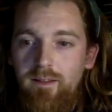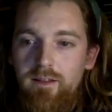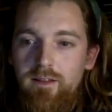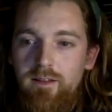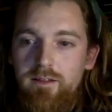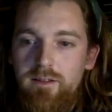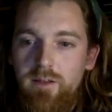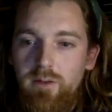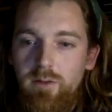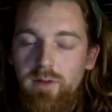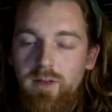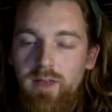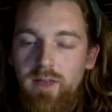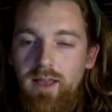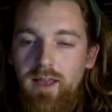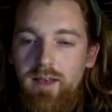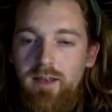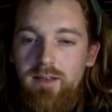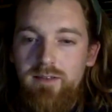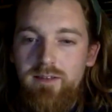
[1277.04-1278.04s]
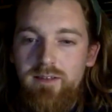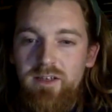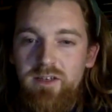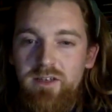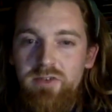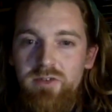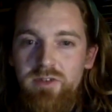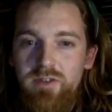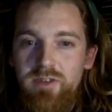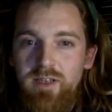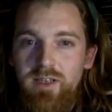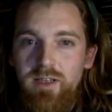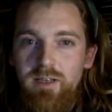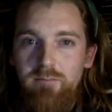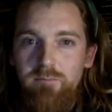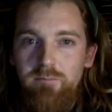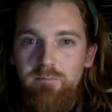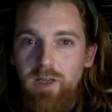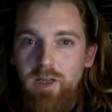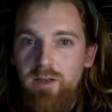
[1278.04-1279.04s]
So again, there's an
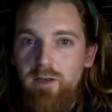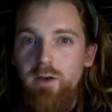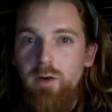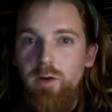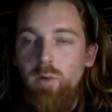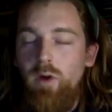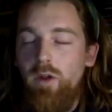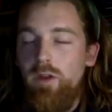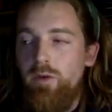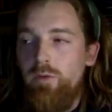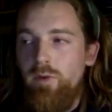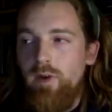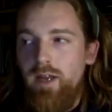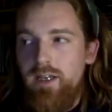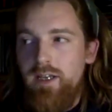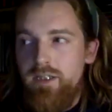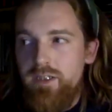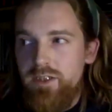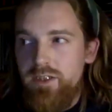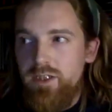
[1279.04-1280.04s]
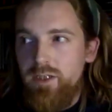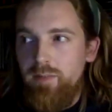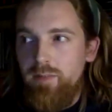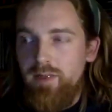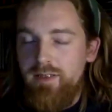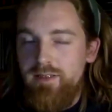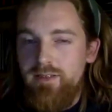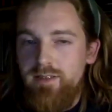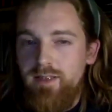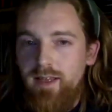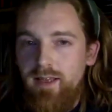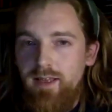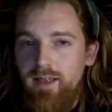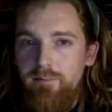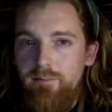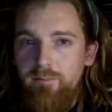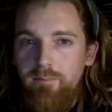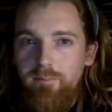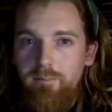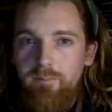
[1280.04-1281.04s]
interesting. I don't know what the relationship is there,
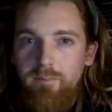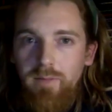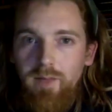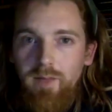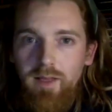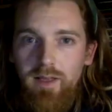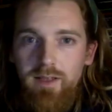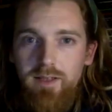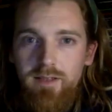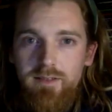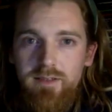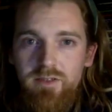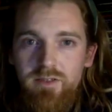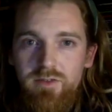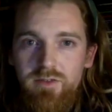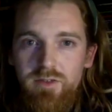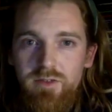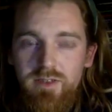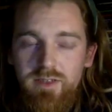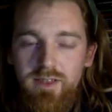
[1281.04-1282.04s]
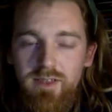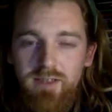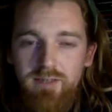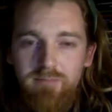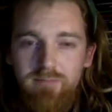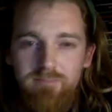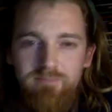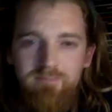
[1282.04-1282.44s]
but it's interesting.